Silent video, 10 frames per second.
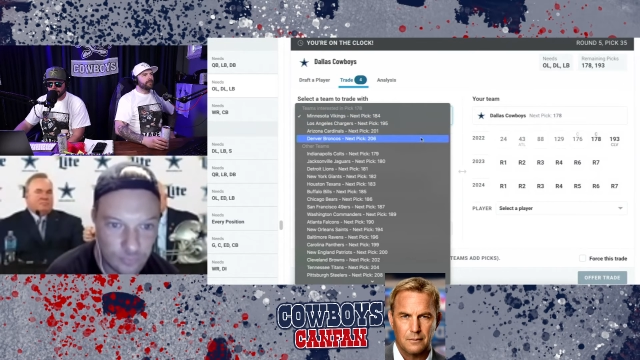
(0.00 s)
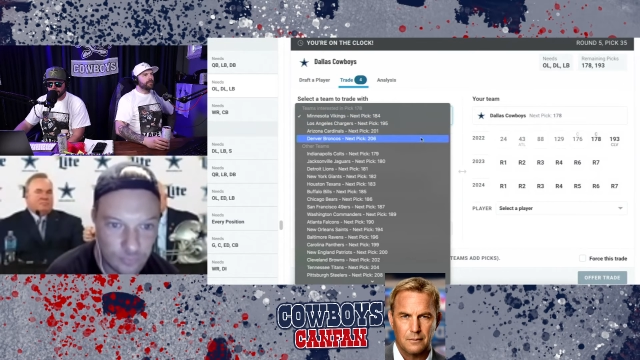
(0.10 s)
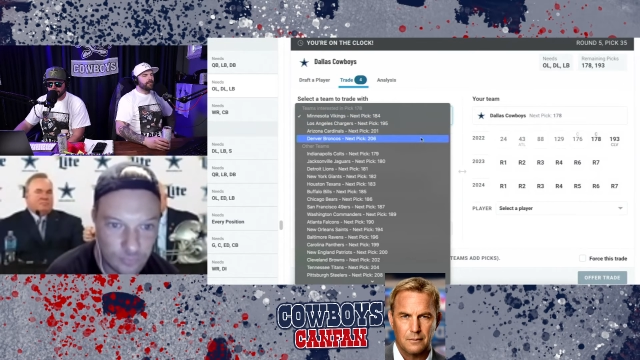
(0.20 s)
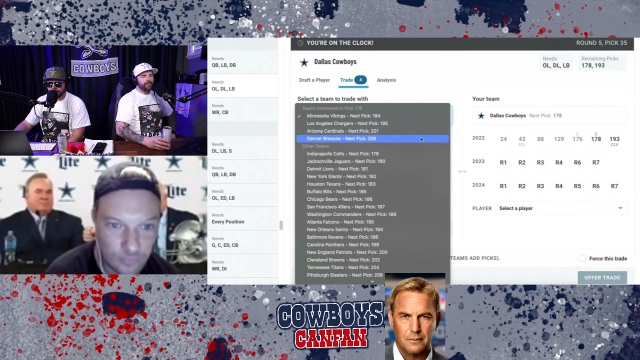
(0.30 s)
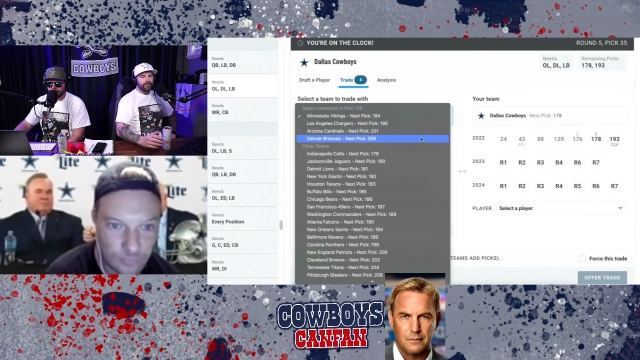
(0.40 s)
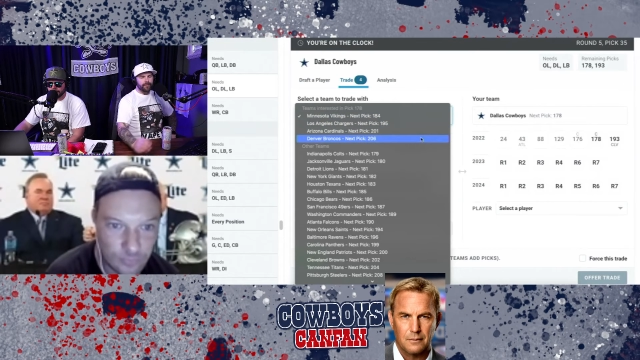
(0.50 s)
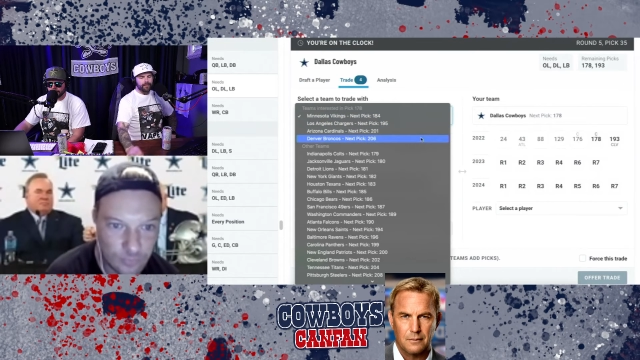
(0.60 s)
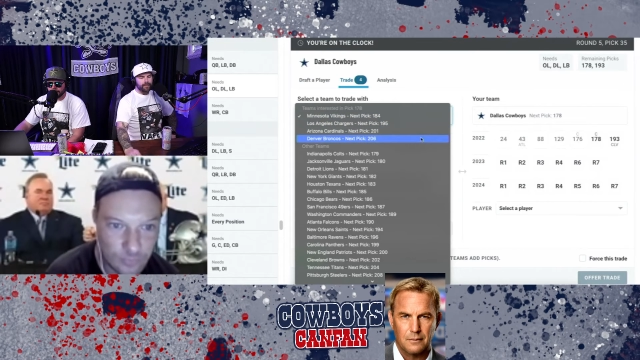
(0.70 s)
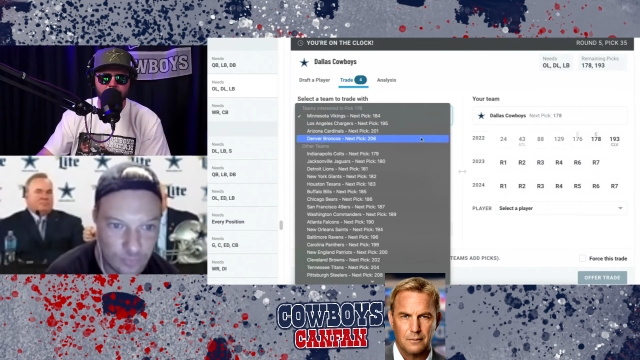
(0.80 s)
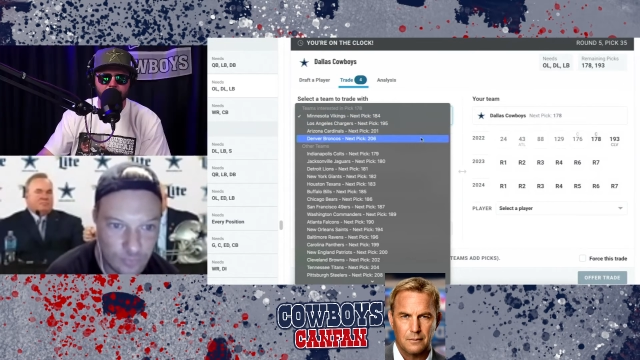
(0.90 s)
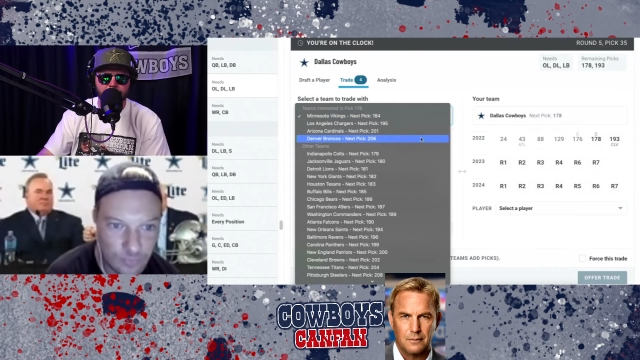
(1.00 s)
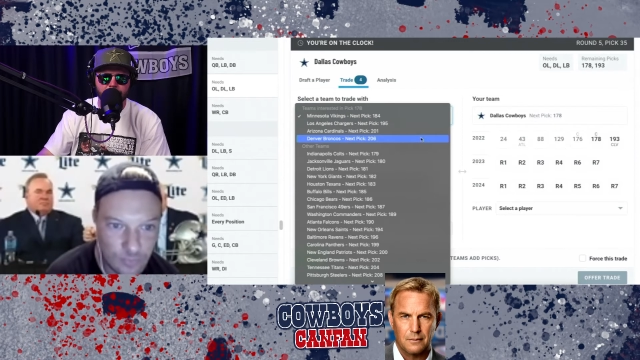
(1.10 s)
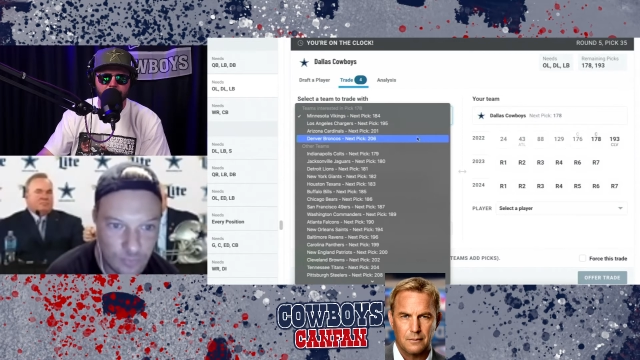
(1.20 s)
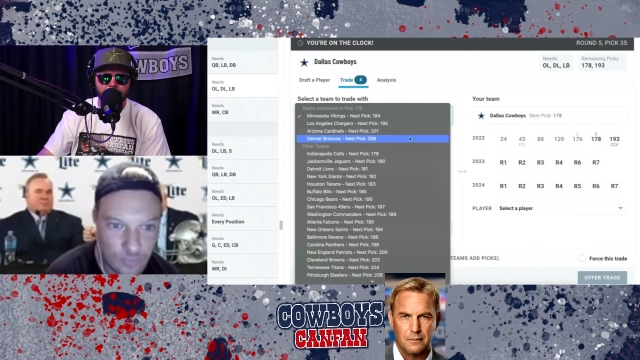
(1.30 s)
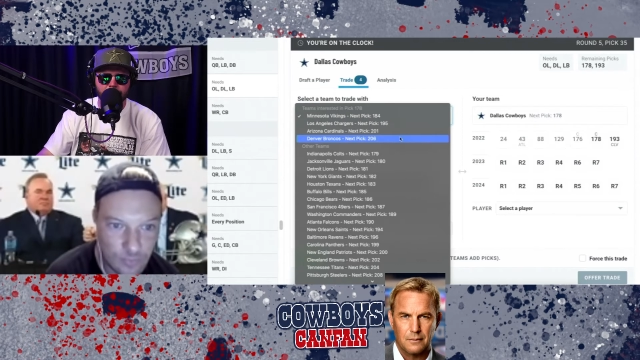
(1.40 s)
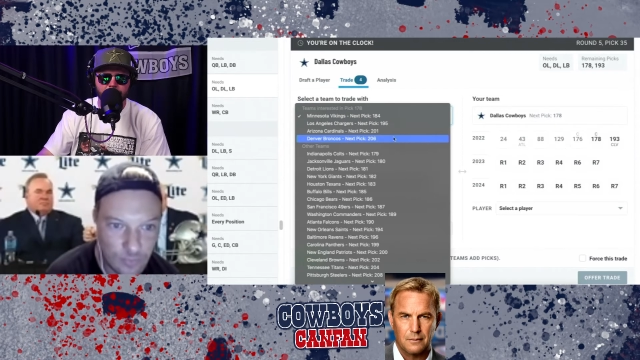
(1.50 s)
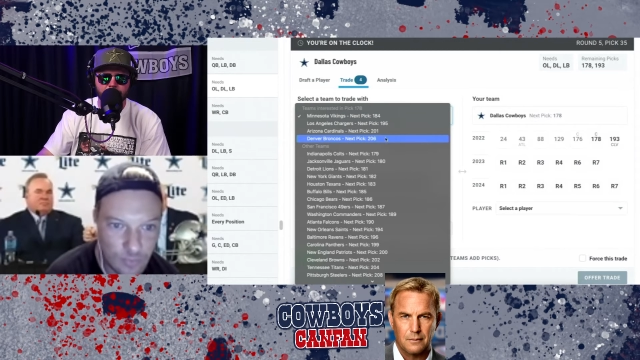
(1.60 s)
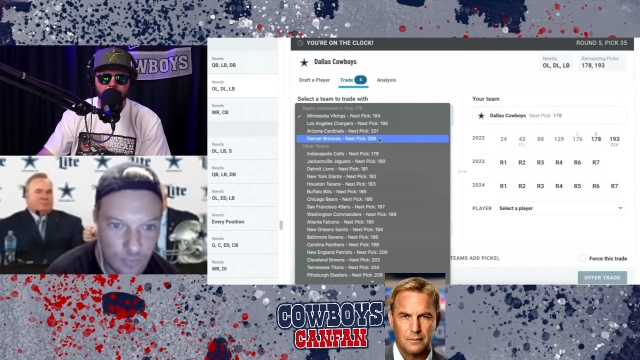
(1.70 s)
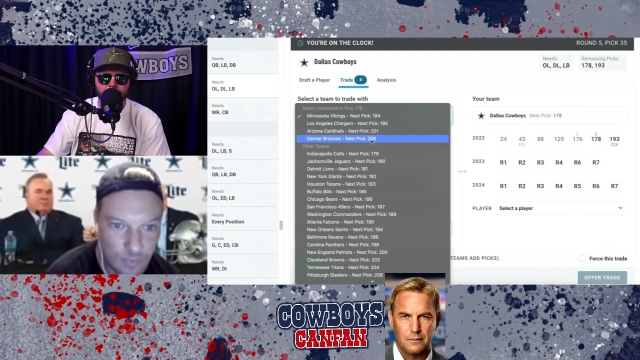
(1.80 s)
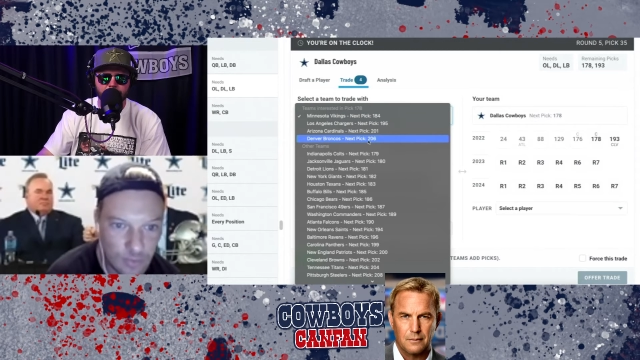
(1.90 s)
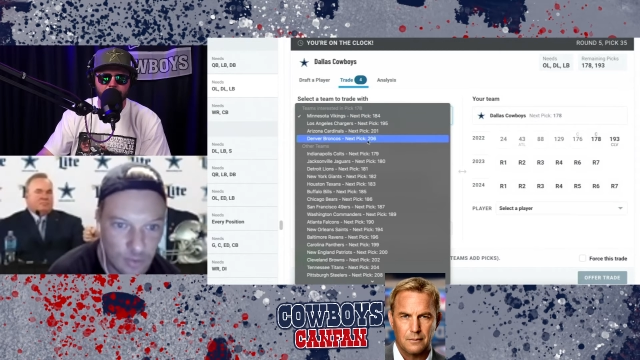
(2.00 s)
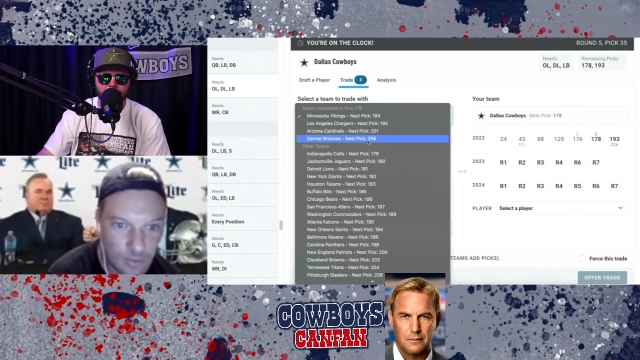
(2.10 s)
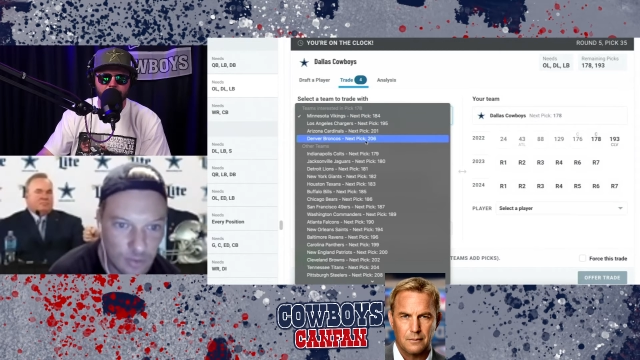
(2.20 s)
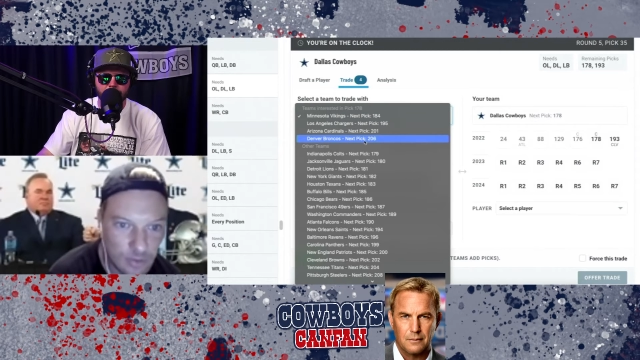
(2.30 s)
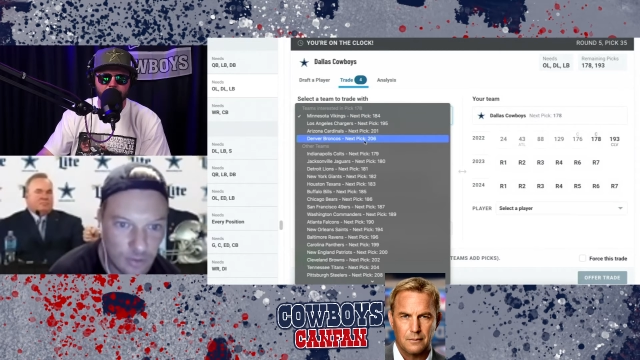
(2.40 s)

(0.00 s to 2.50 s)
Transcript: (no one is talking)